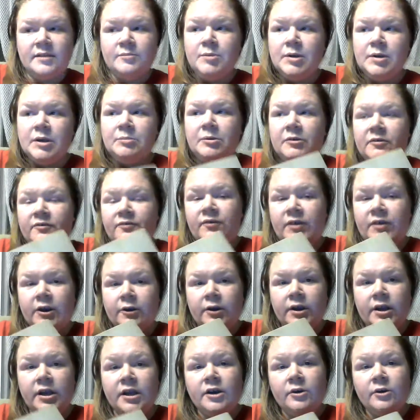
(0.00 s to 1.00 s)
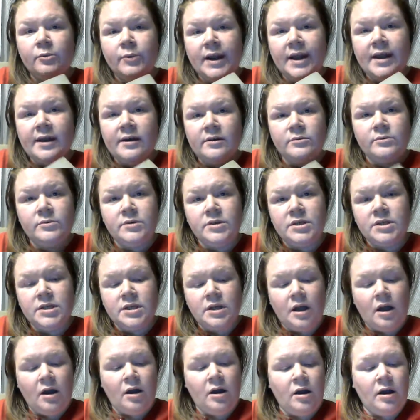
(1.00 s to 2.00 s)
the people ferrying around
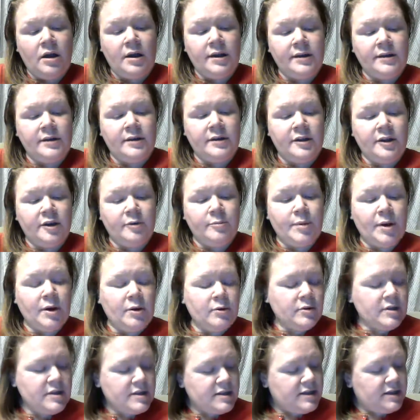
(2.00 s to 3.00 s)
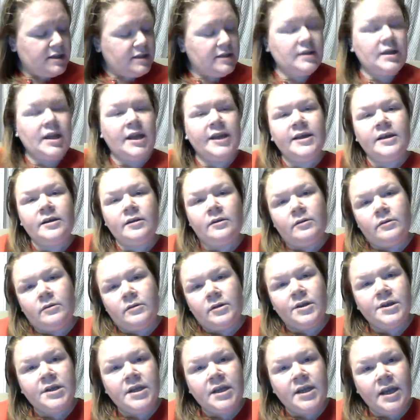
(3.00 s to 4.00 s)
on their boats didn't like
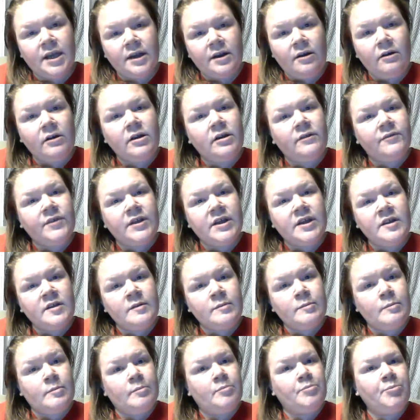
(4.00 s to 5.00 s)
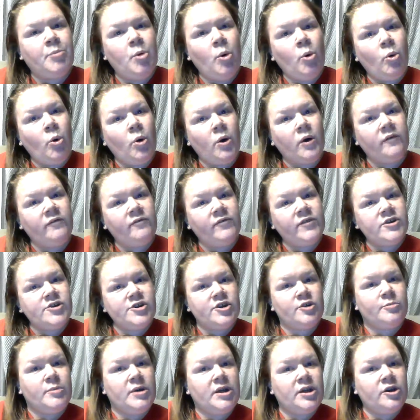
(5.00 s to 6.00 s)
looking at all of these poor
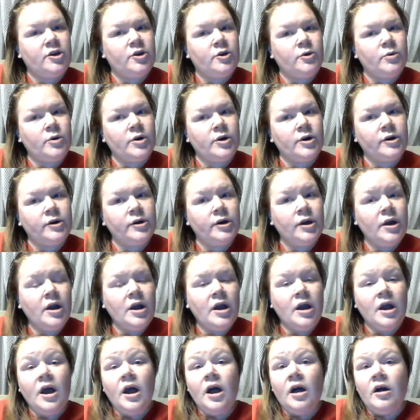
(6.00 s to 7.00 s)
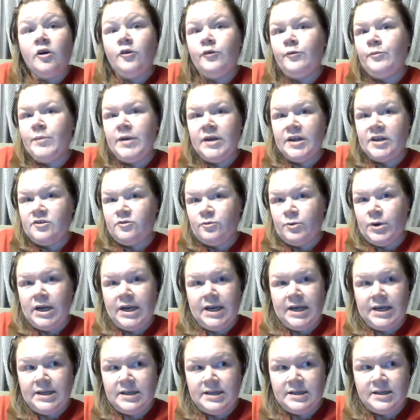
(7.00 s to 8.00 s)
fishermen who were of mixed
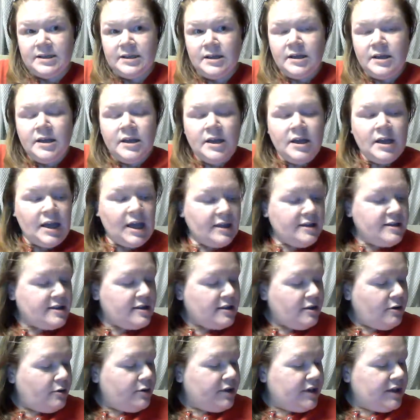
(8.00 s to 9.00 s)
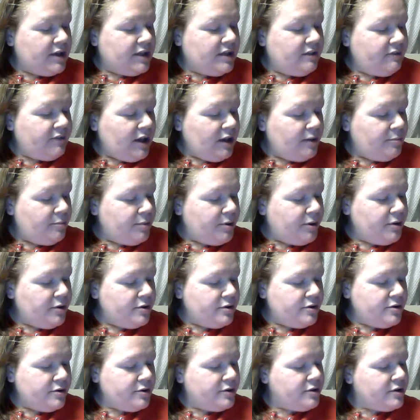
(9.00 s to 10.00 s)
race. And so the
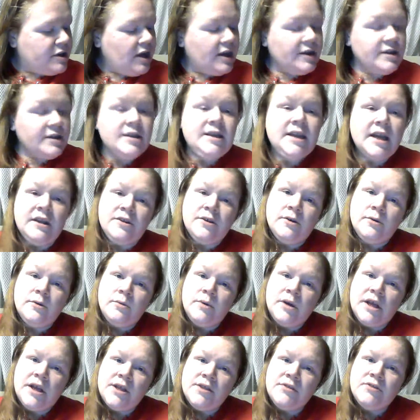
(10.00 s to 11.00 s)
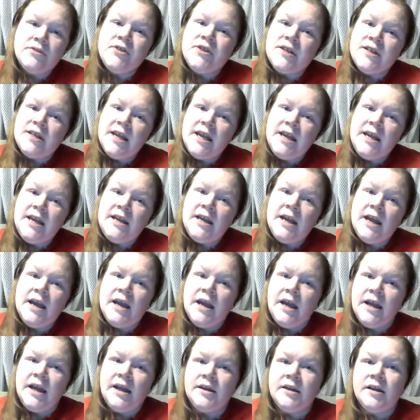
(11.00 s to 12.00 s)
developers got together with the state,
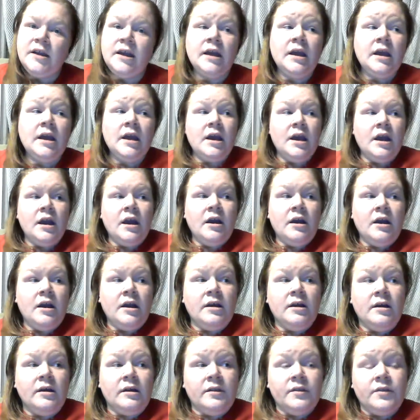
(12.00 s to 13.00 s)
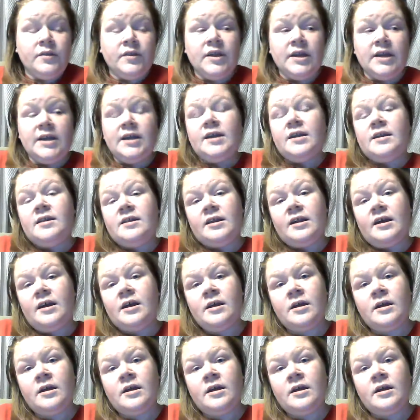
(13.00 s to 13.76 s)
and these